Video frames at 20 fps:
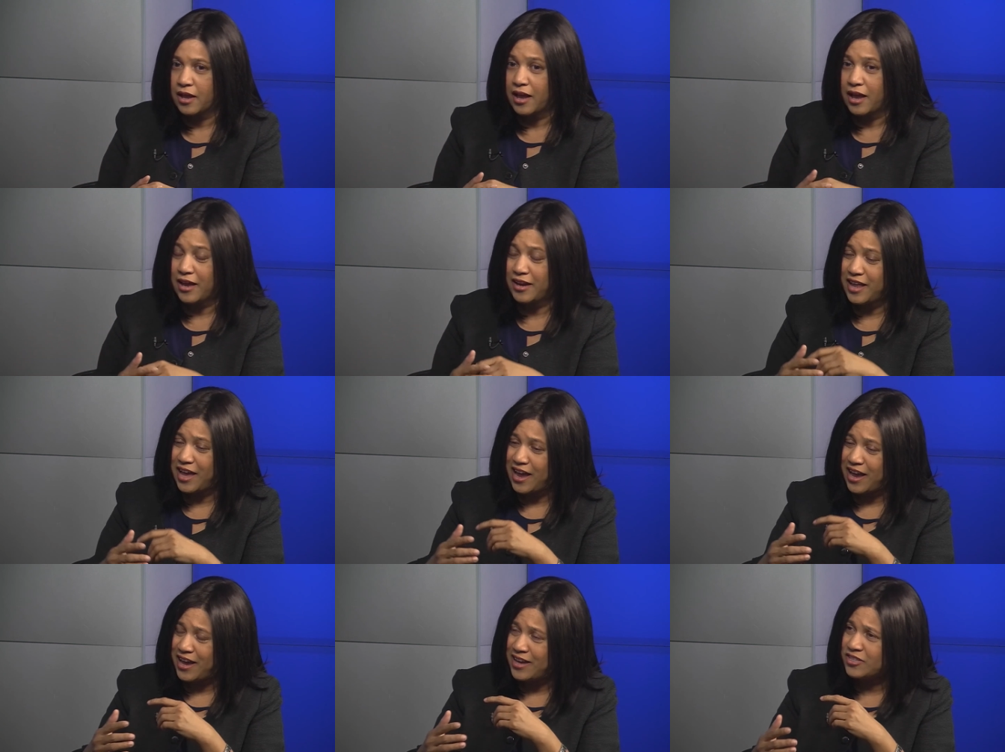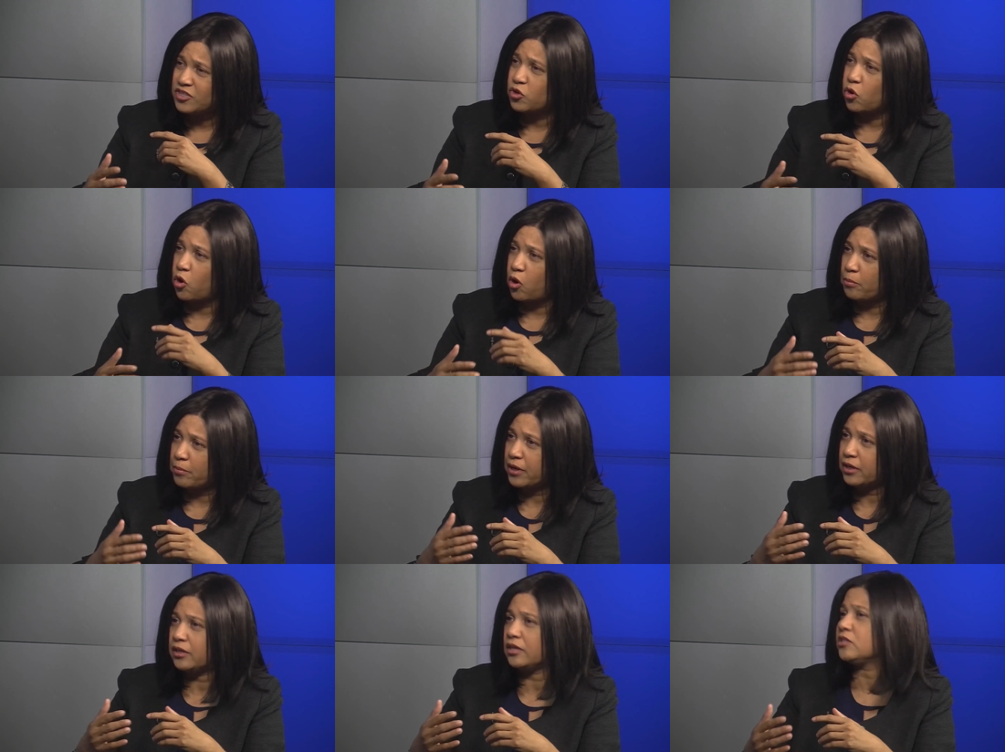And as
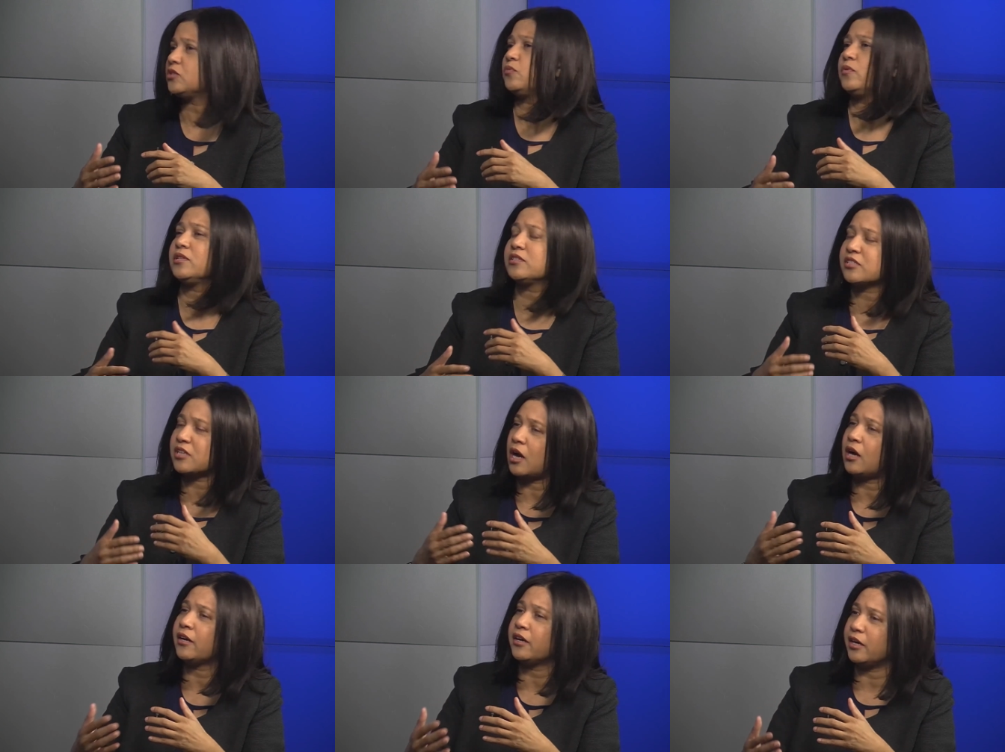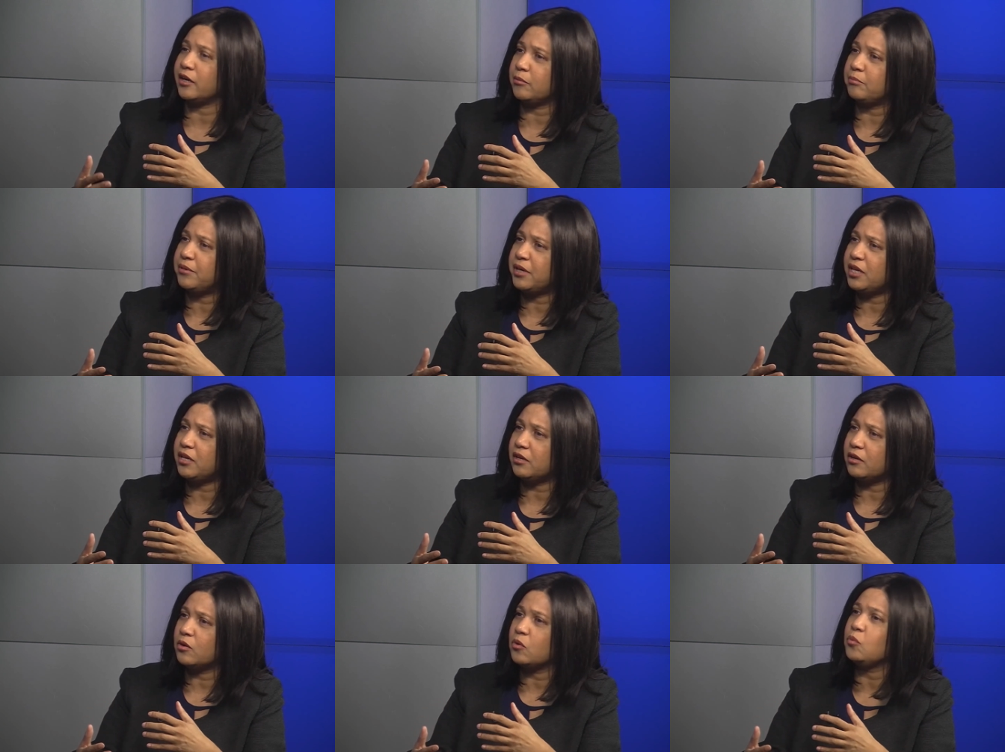operators will start
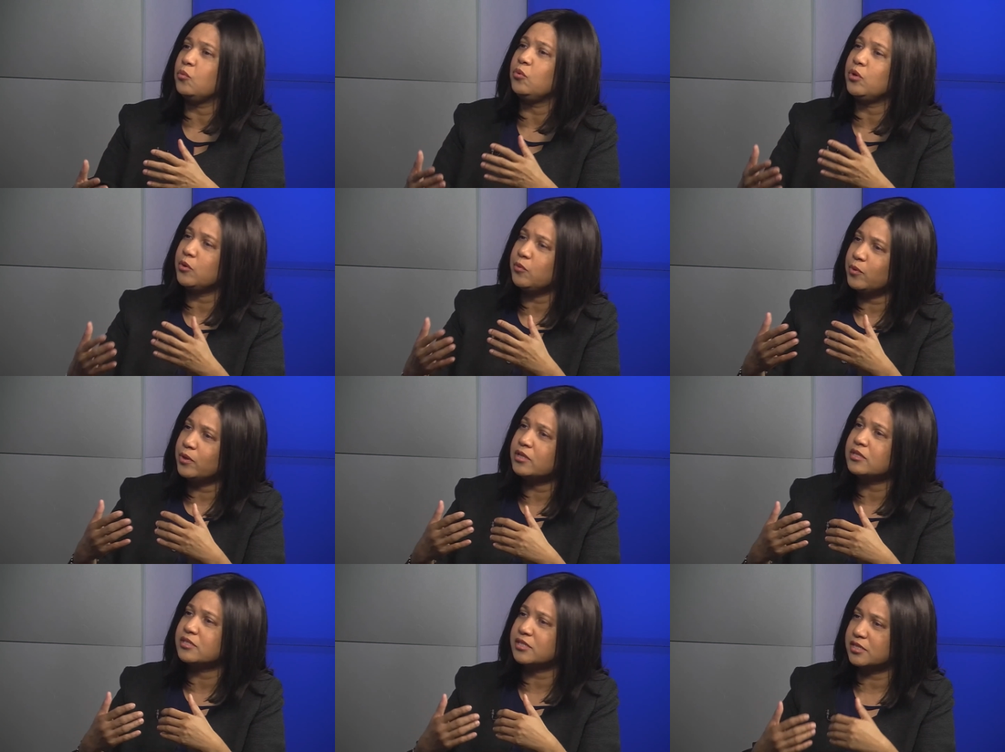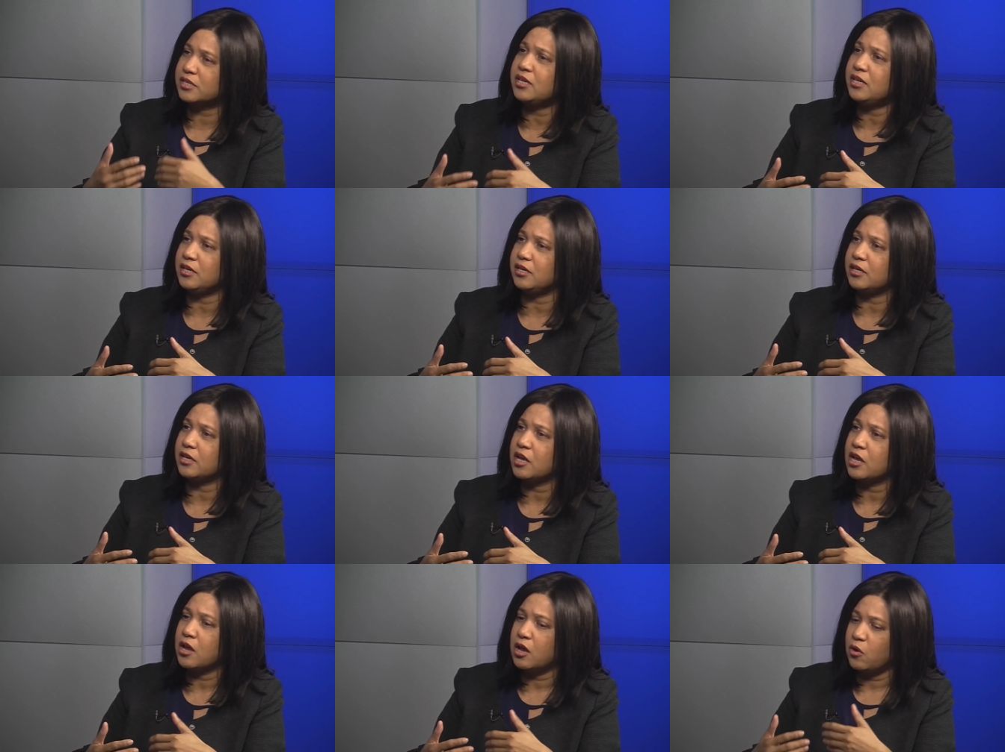adopting, we will
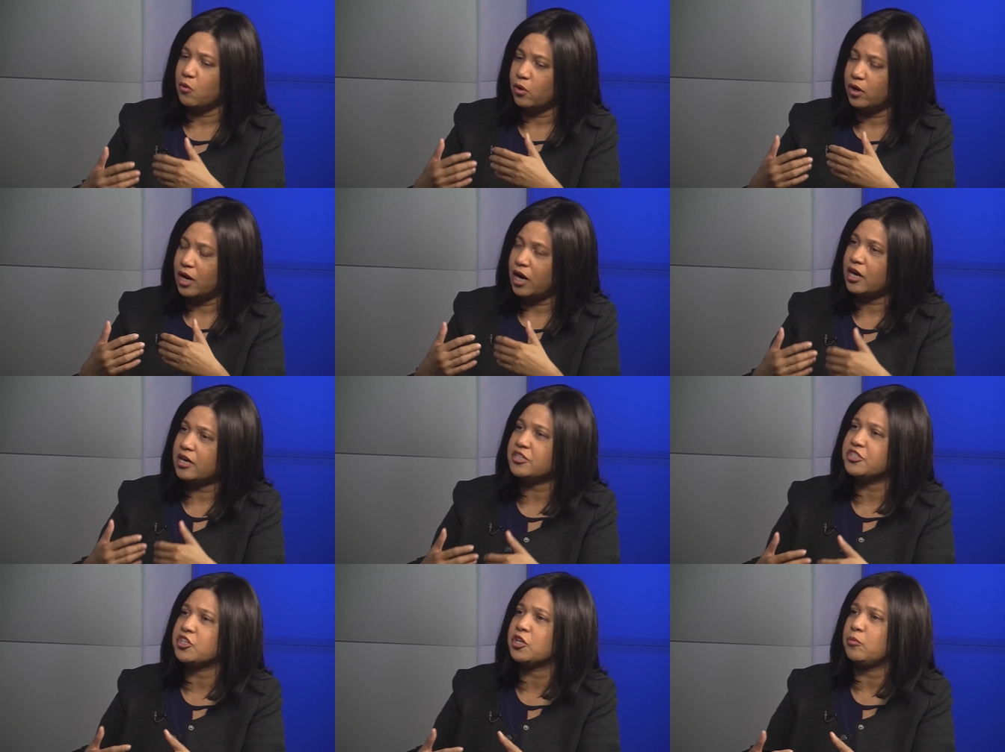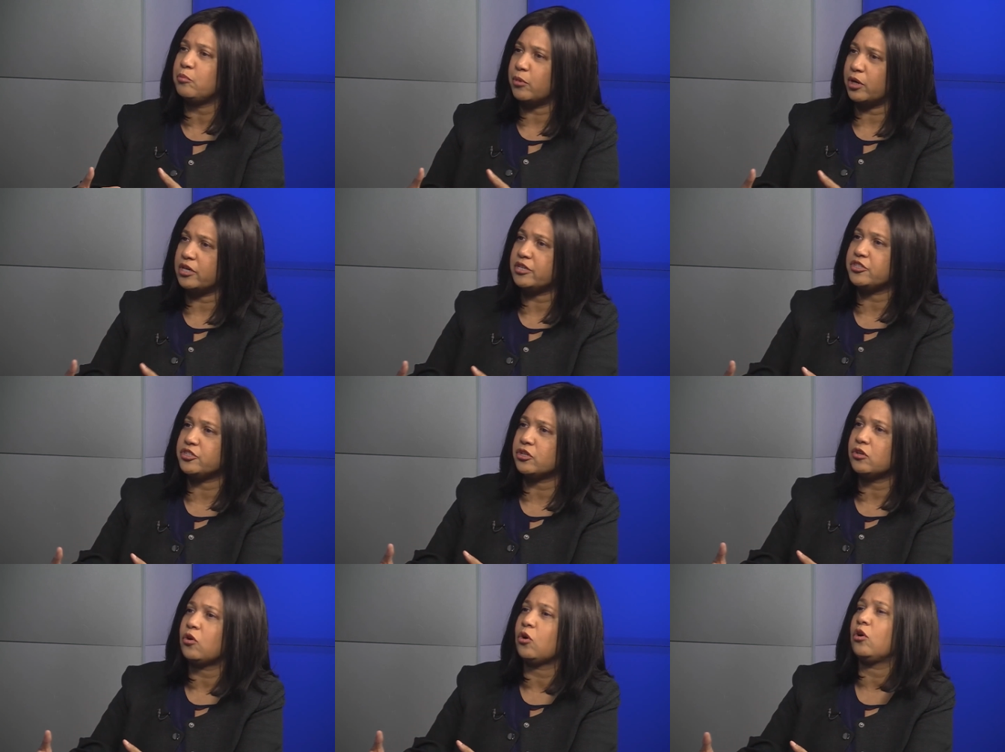see larger
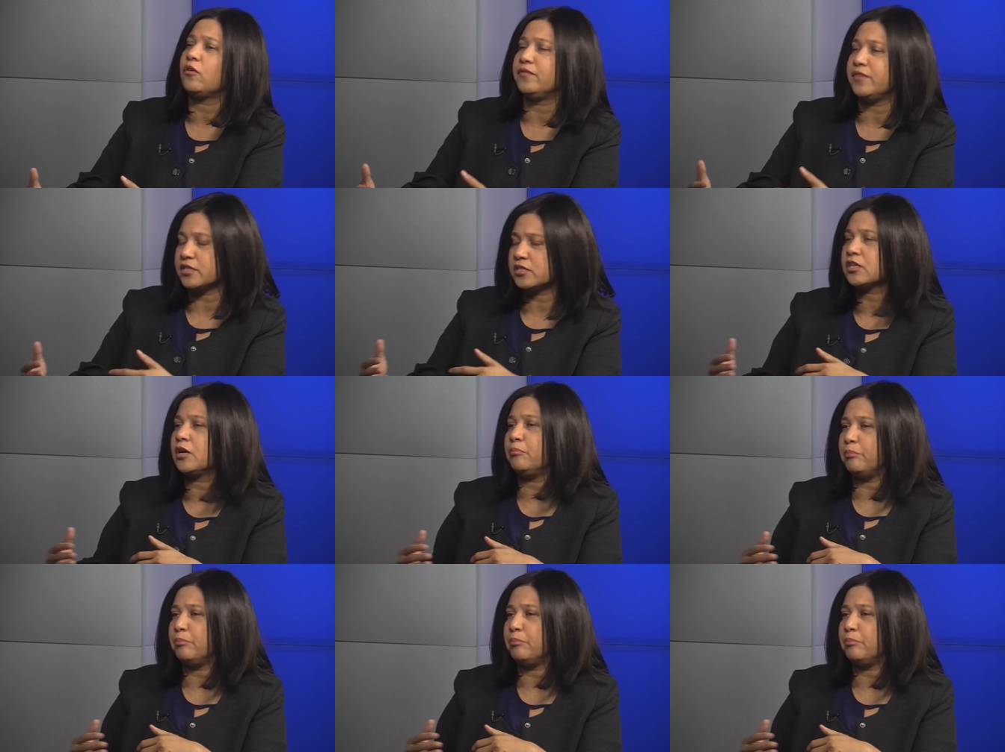merger of these